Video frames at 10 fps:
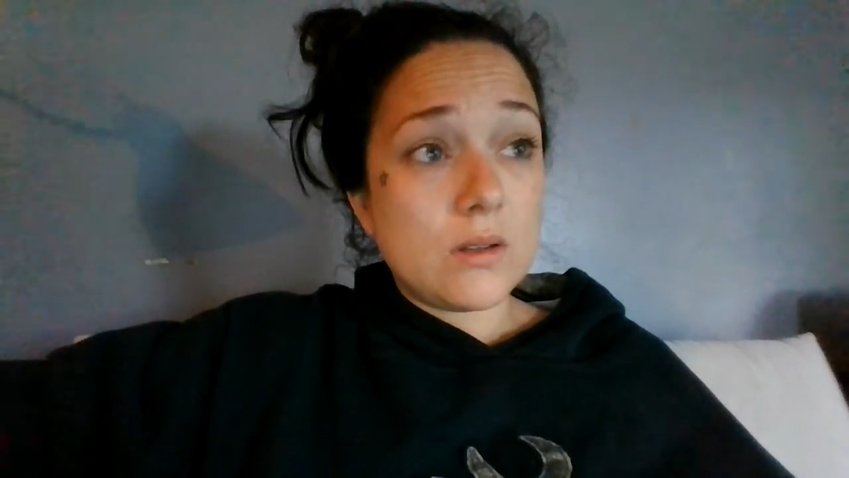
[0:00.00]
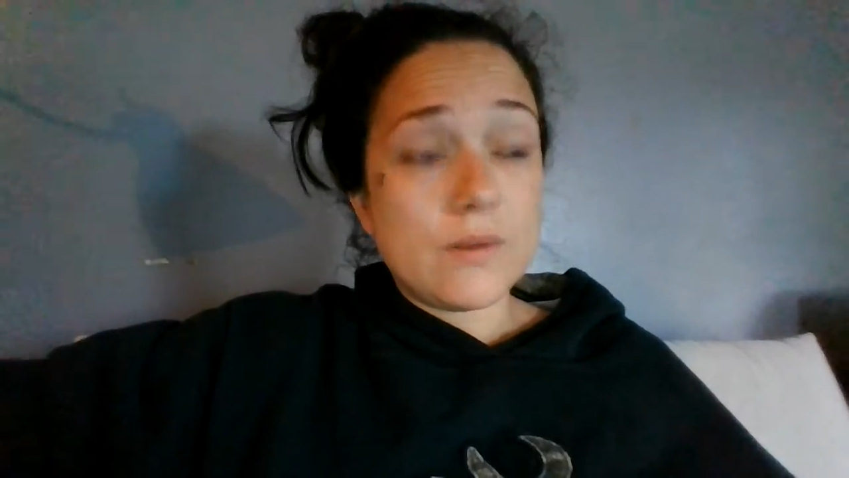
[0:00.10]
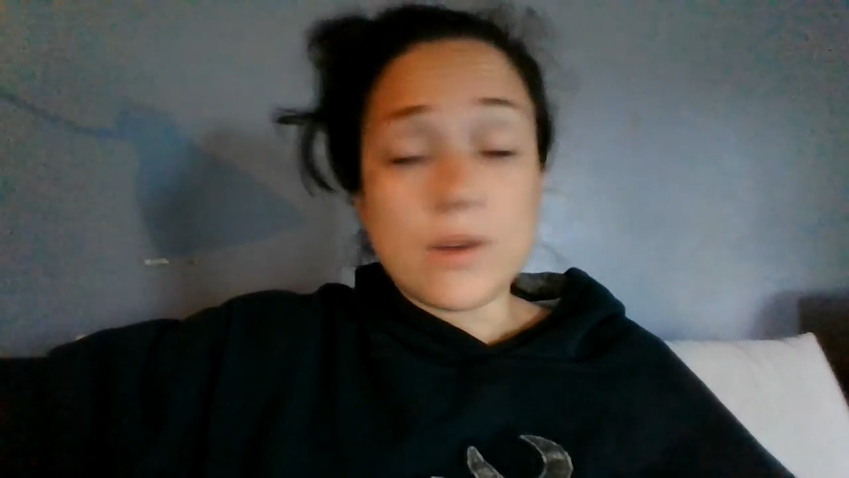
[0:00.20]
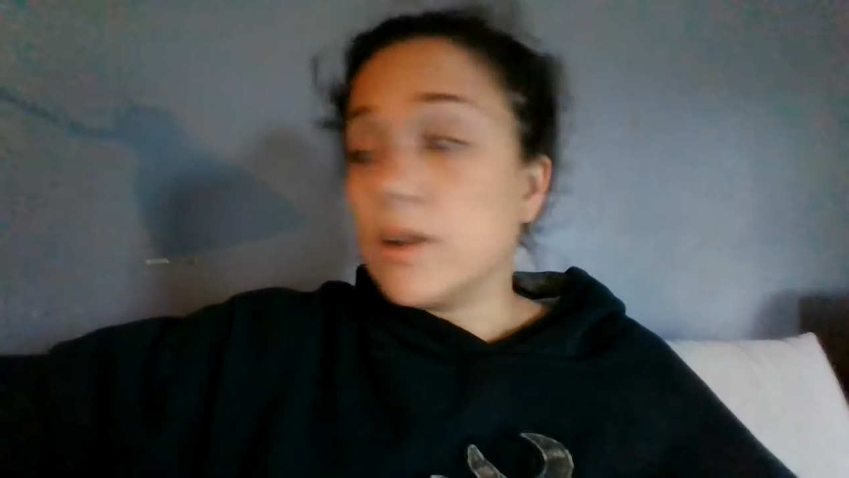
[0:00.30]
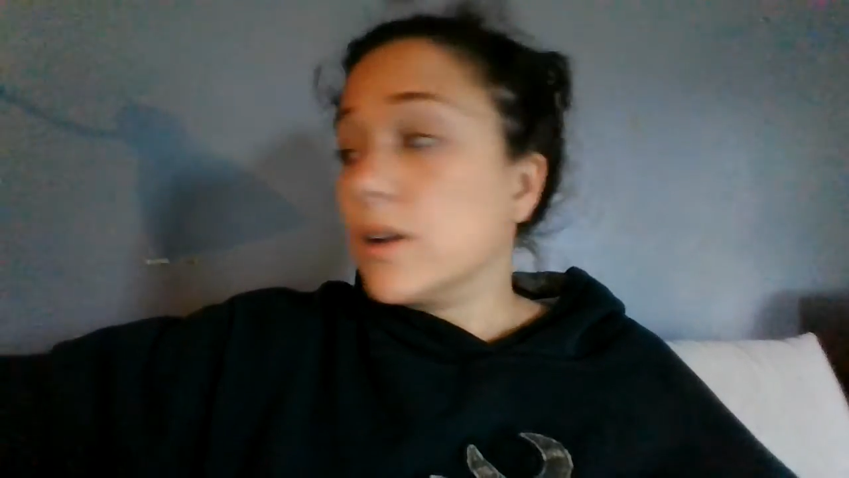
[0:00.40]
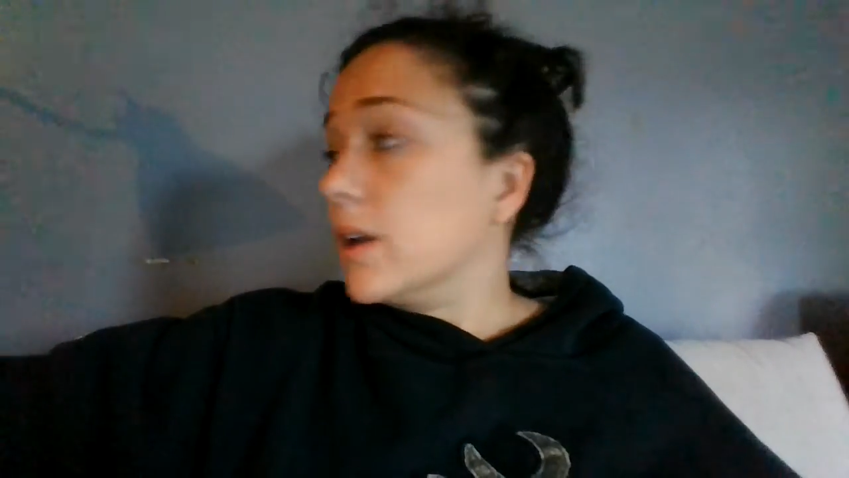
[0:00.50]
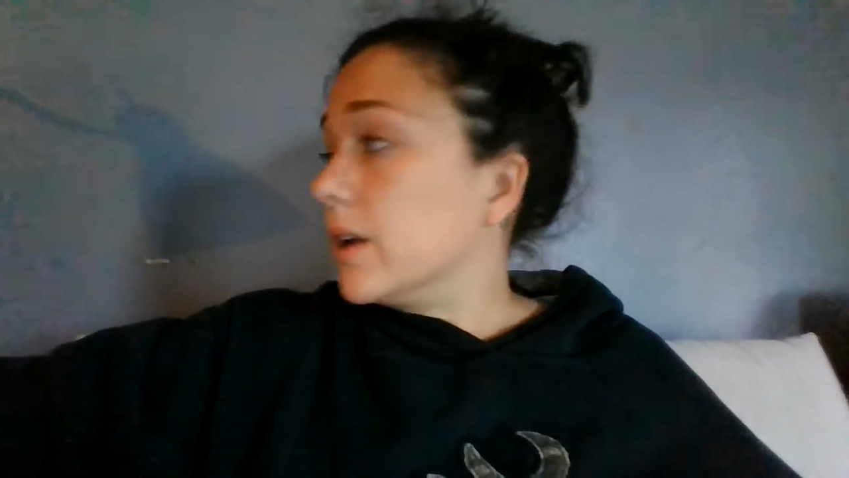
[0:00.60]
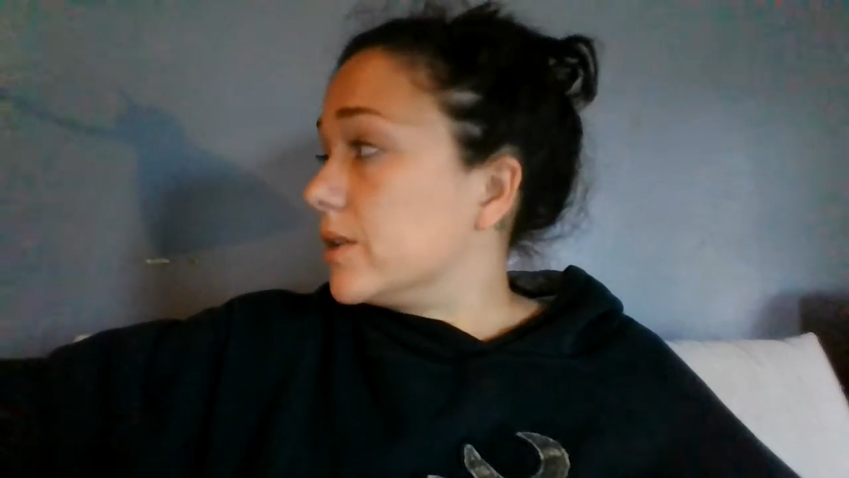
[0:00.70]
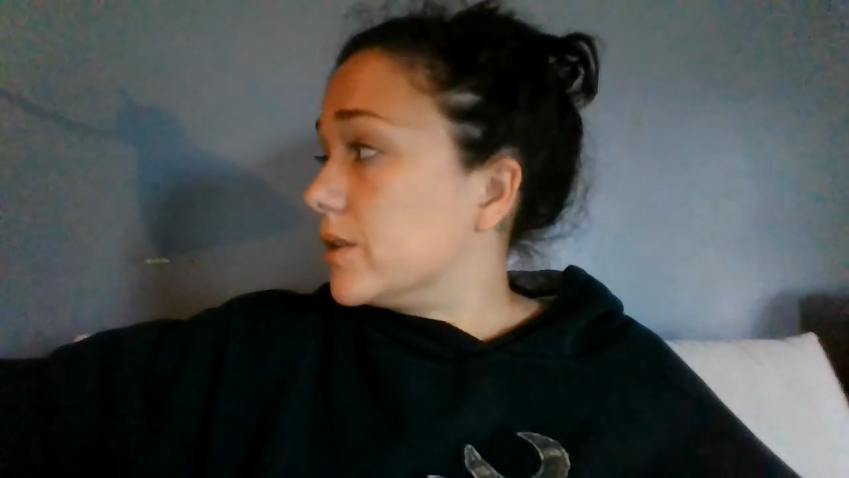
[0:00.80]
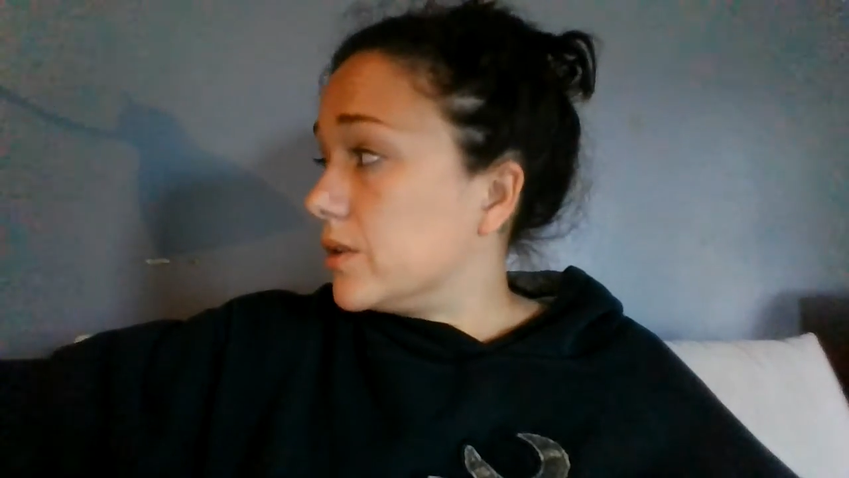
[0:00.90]
very
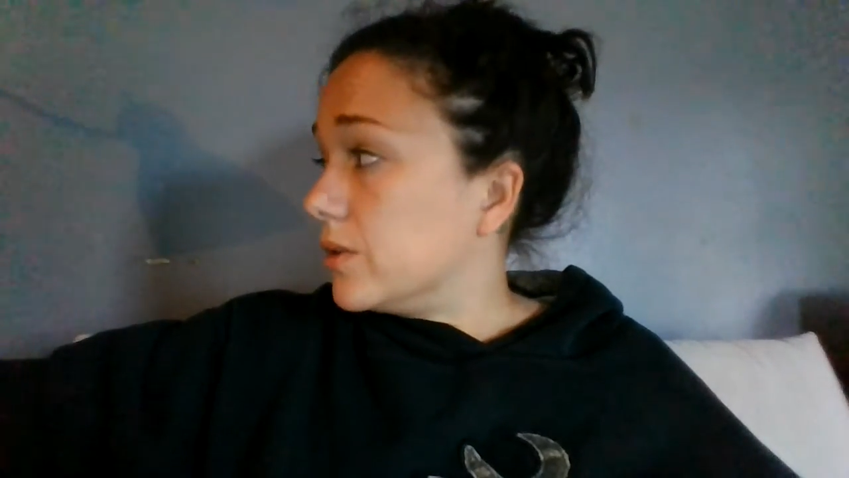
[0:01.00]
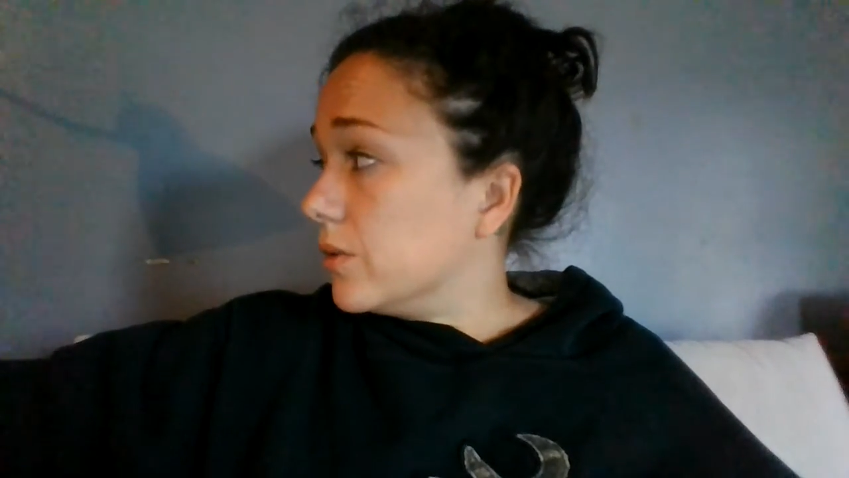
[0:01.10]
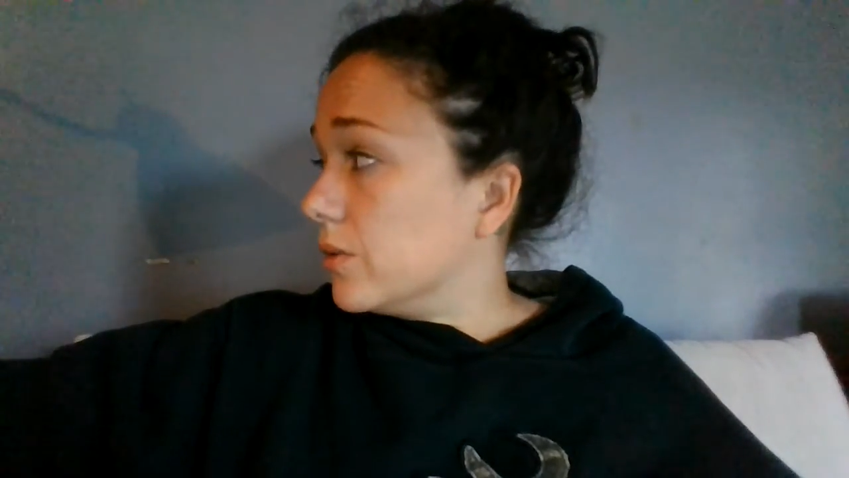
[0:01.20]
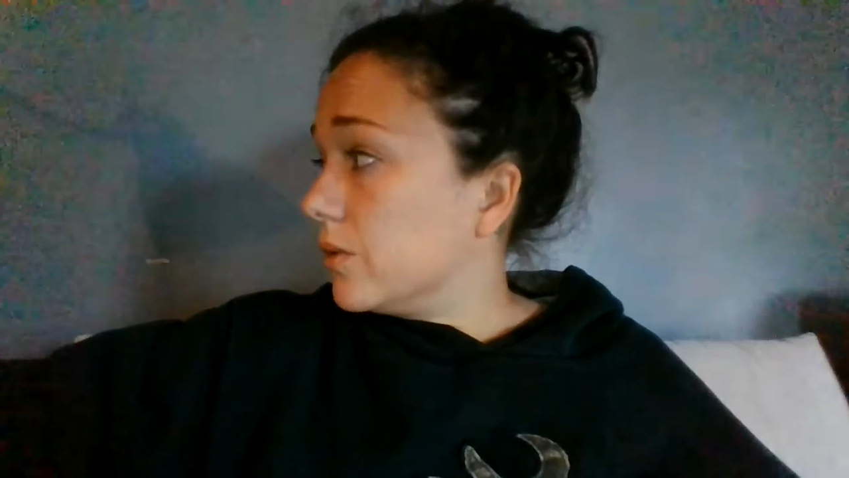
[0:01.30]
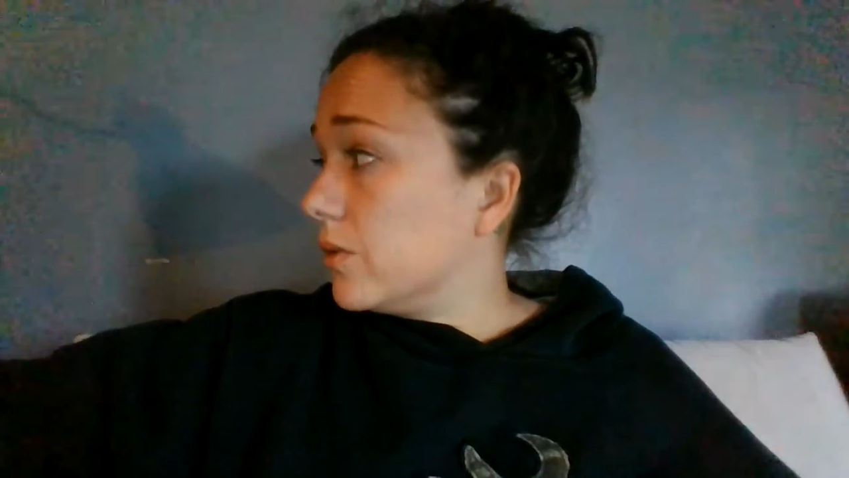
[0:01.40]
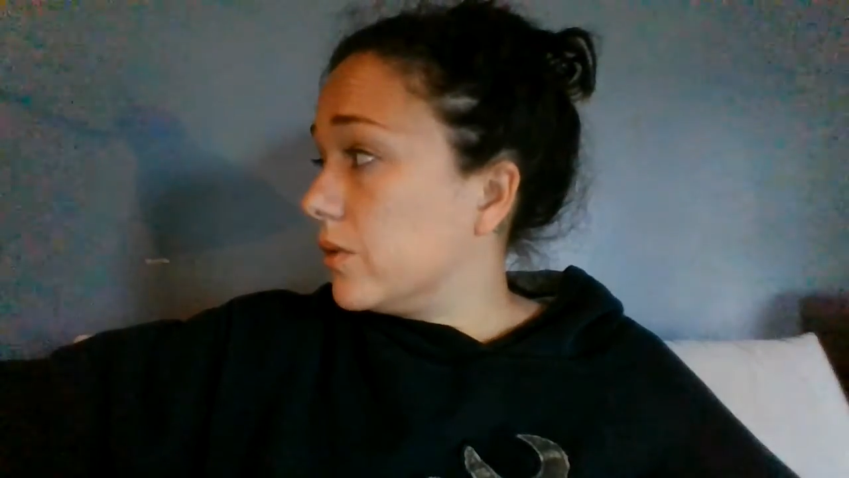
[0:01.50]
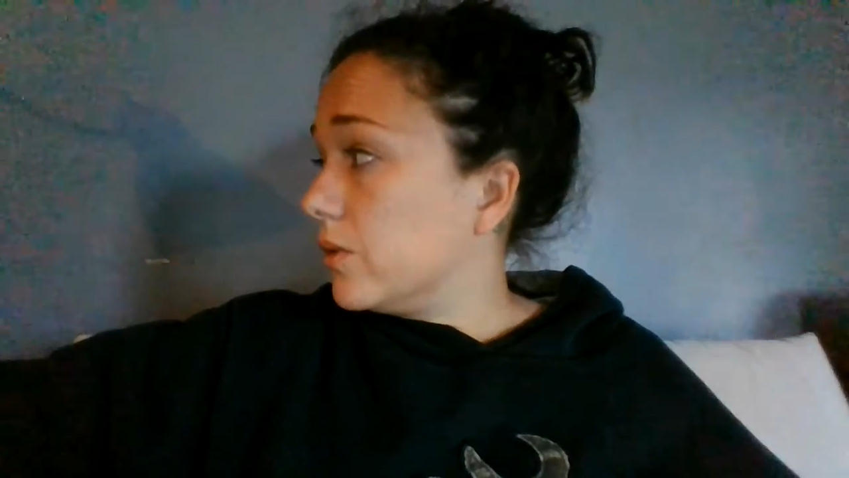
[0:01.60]
connected to